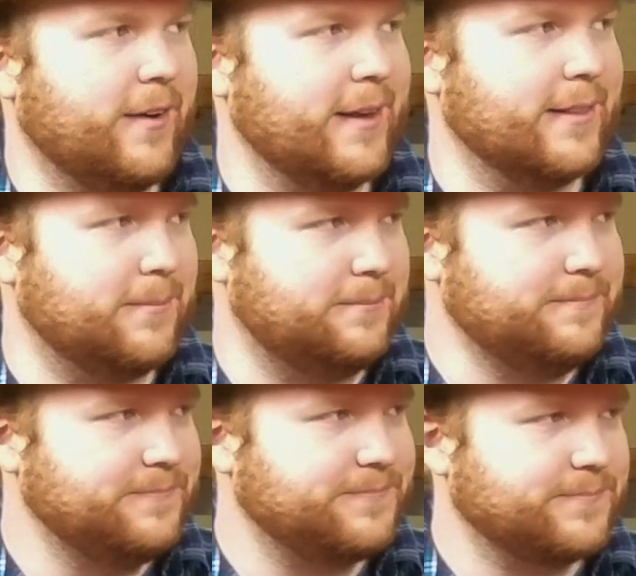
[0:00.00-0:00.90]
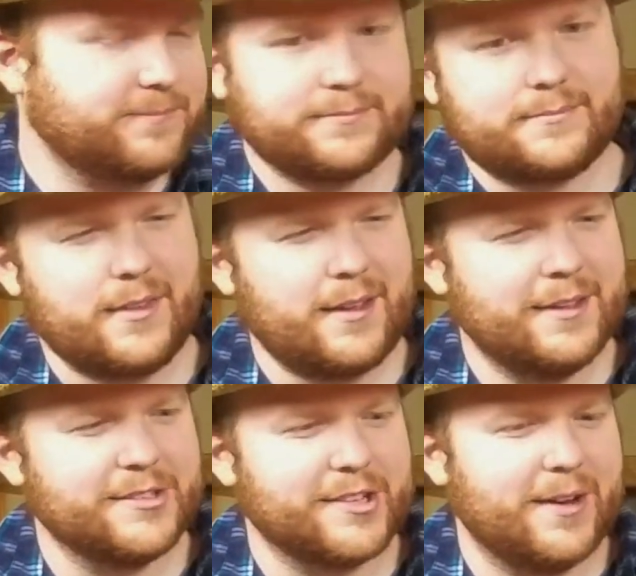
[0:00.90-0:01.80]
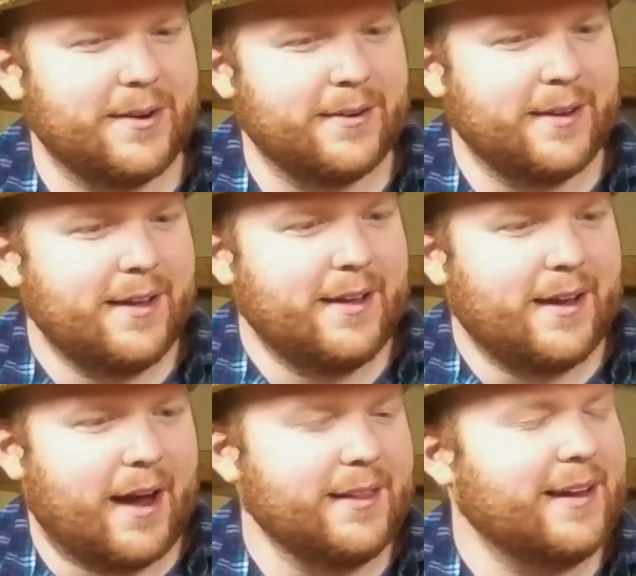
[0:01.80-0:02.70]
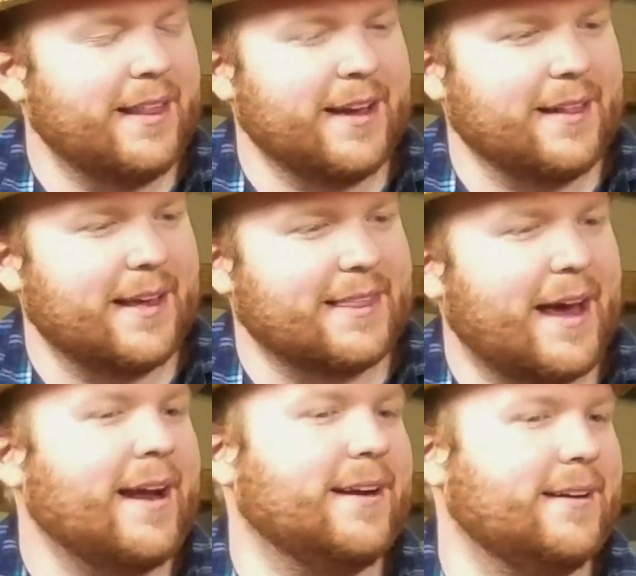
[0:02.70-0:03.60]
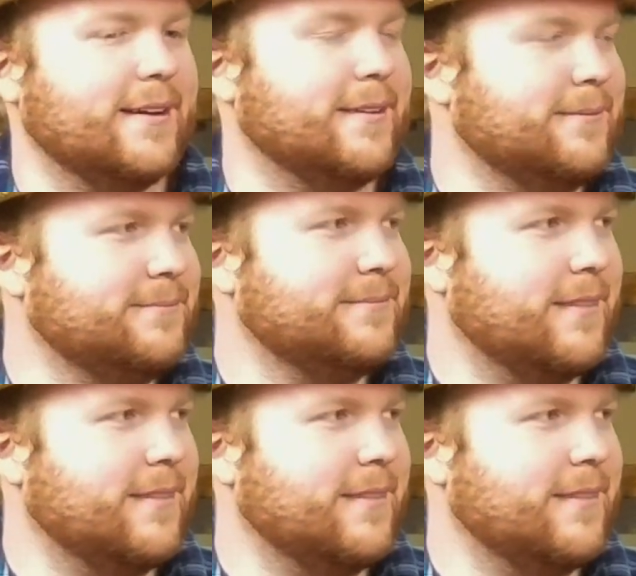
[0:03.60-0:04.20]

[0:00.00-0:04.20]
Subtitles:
to find them. And so I think I like that idea.